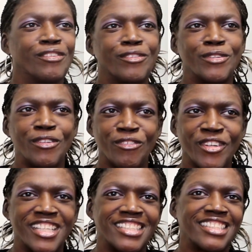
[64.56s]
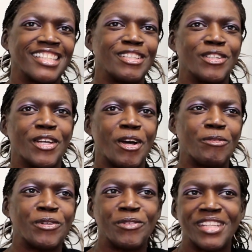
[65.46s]
from food and friends, and you know, I
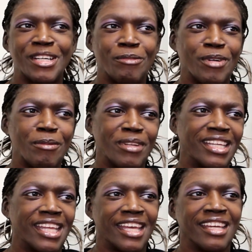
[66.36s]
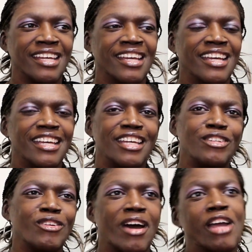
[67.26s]
wonder what they're gonna bring me today.
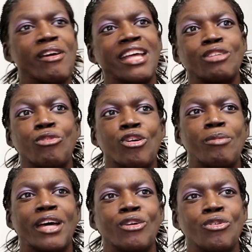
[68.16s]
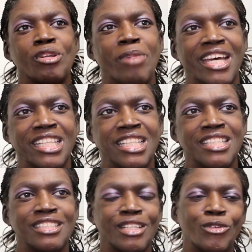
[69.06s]
And you know, I don't have to worry about going to buy
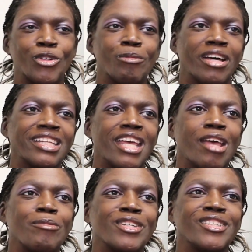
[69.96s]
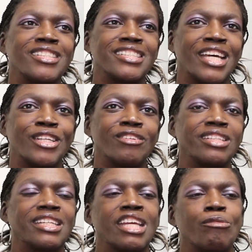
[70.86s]
this and going to buy that because I know
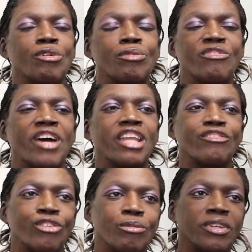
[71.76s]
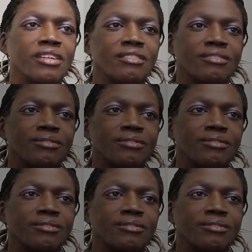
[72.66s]
that they will provide it for me.